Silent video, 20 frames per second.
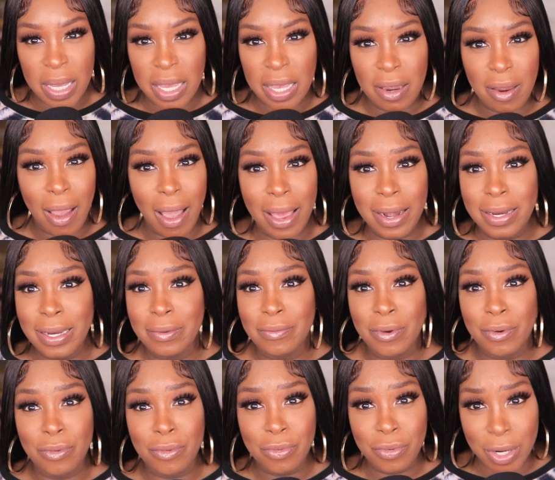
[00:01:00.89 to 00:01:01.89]
hair, I didn't
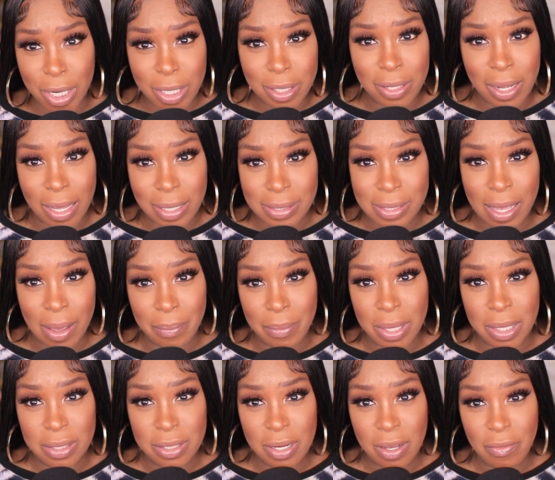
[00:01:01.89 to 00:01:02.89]
even realize that
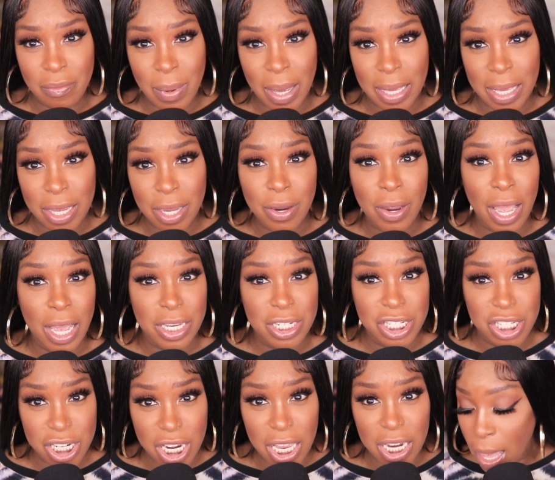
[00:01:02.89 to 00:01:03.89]
much of my hair had
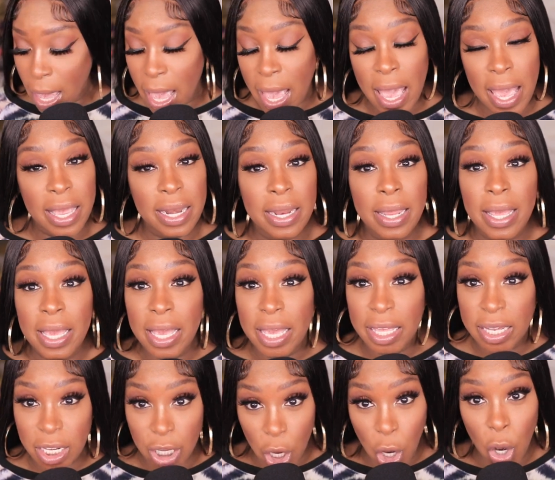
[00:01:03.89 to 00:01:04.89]
shed and
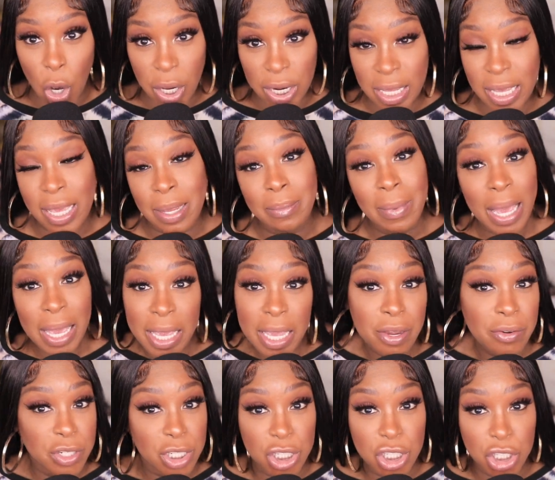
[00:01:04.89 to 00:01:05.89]
it caught it. And my
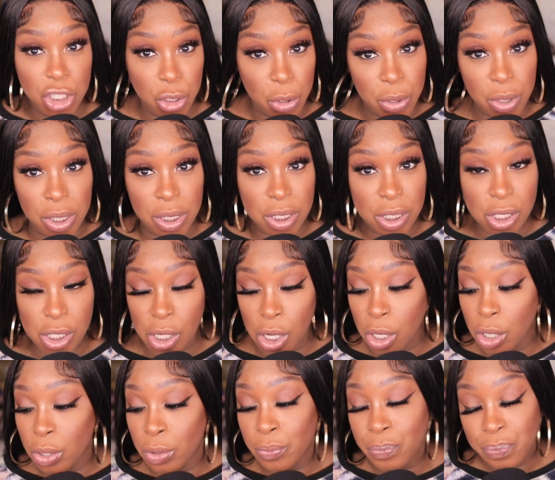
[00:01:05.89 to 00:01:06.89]
hair is short.
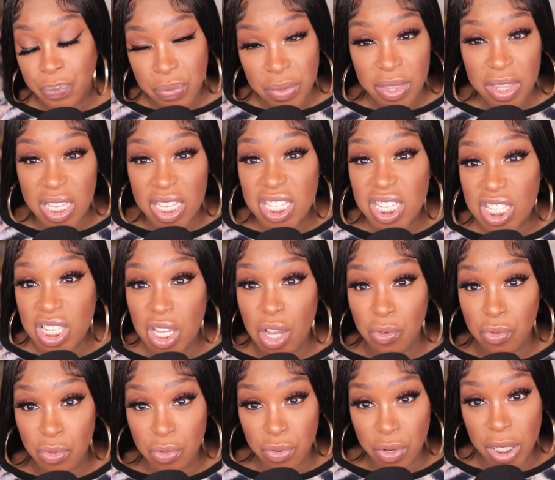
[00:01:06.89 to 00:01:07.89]
So this is a
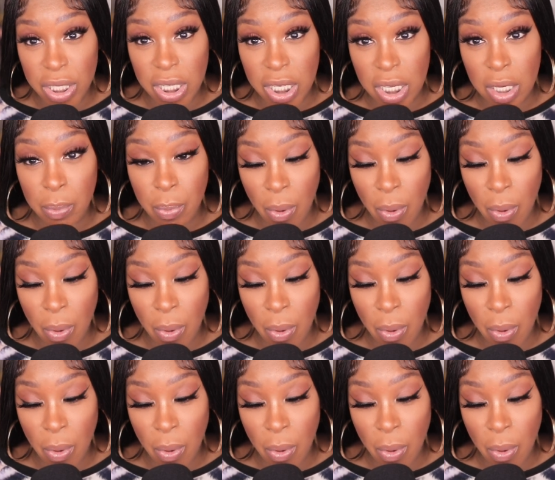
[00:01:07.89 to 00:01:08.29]
really good